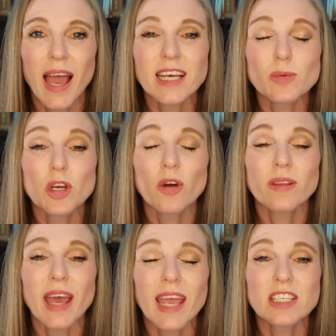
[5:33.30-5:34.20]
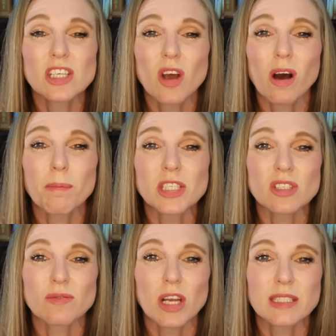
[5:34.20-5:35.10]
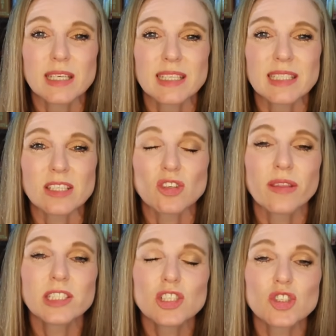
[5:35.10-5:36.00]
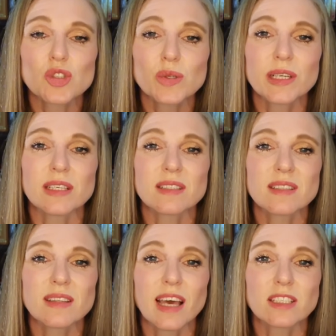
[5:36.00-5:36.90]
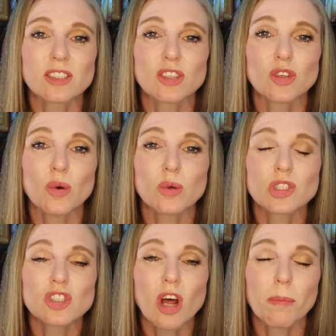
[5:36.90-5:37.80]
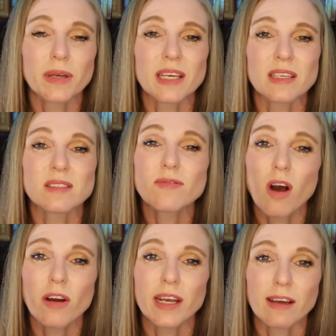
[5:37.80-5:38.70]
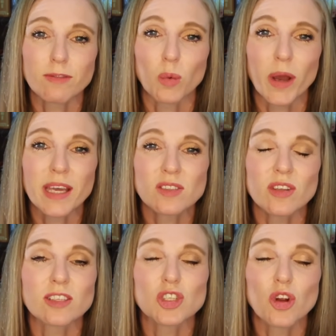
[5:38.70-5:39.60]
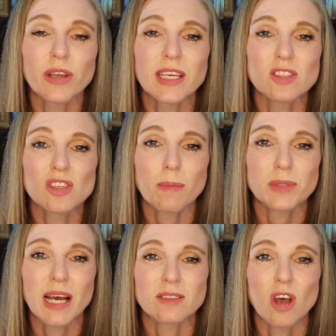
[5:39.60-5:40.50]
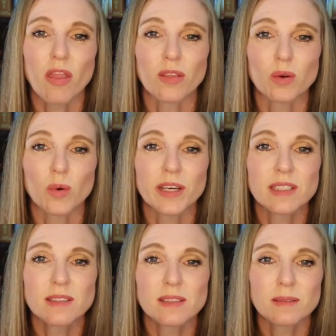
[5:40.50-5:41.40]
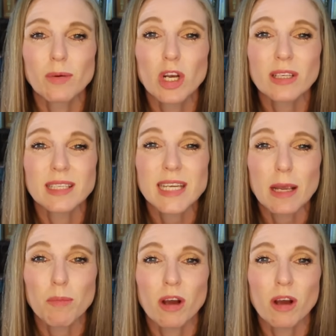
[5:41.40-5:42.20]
As we know, the ATR measures volatility, so this ensures that your stop is far enough away so that you don't get stopped out on the noise. If we look at the take